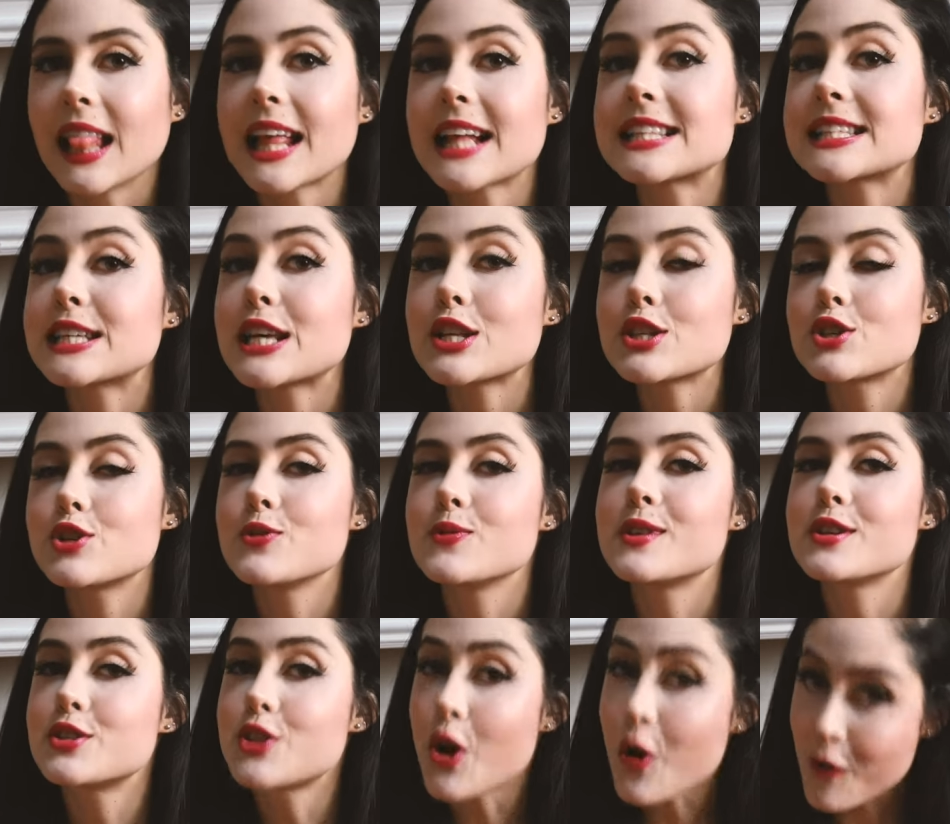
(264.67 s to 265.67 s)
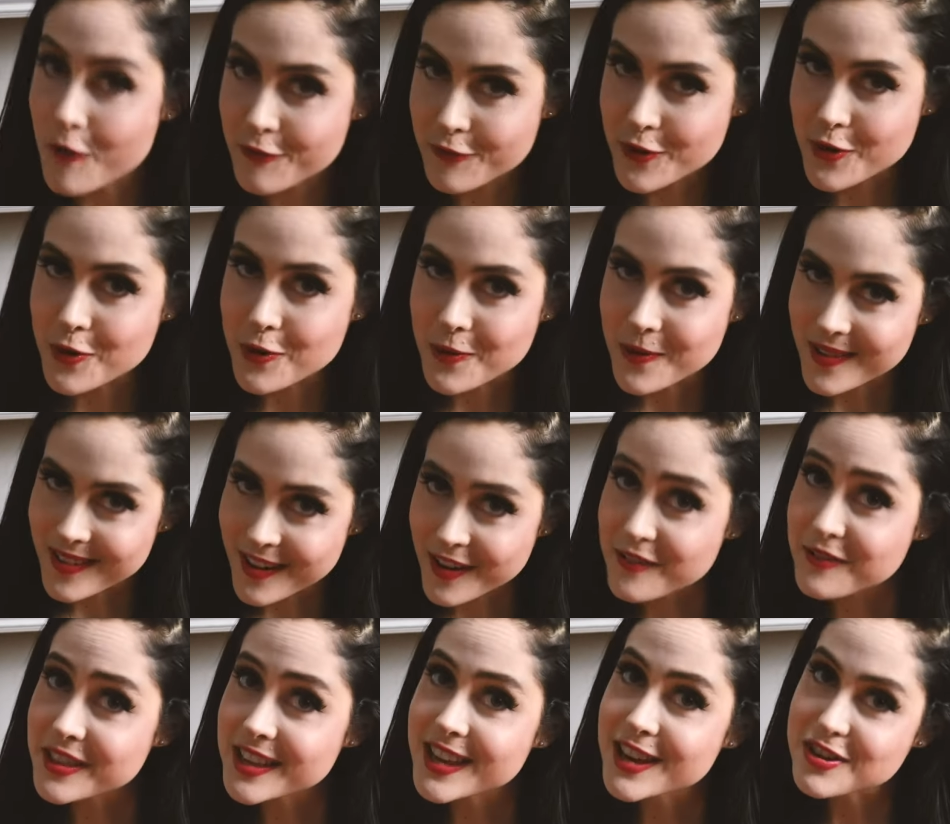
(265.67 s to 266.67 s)
let's get to the tofu
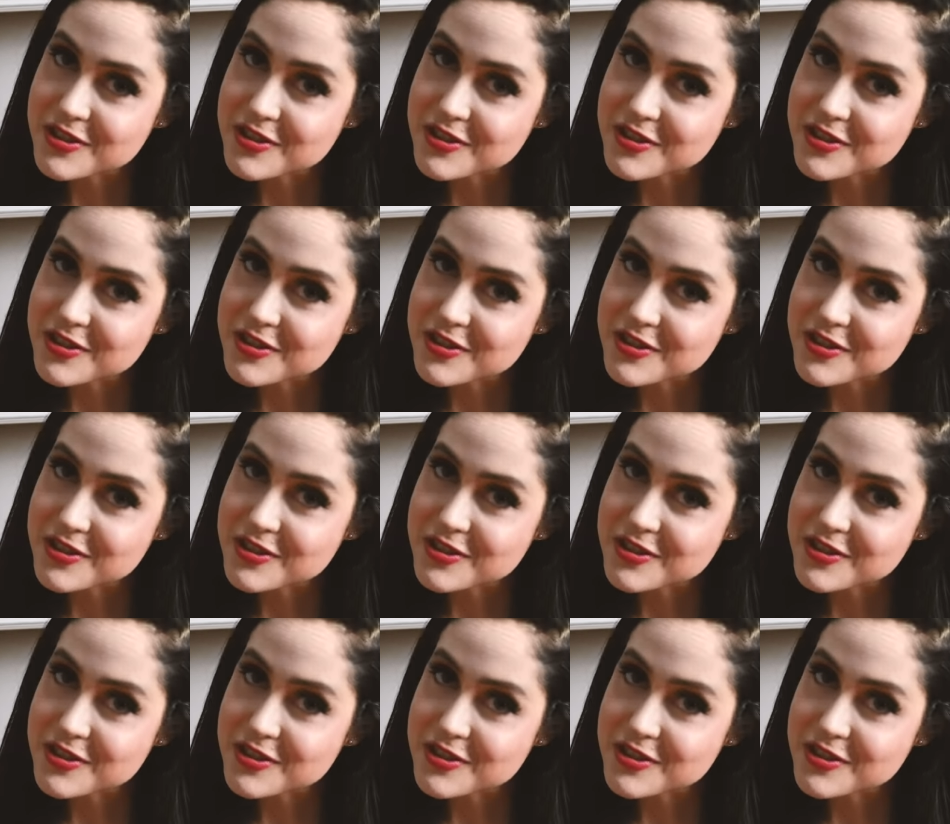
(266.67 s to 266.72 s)
of the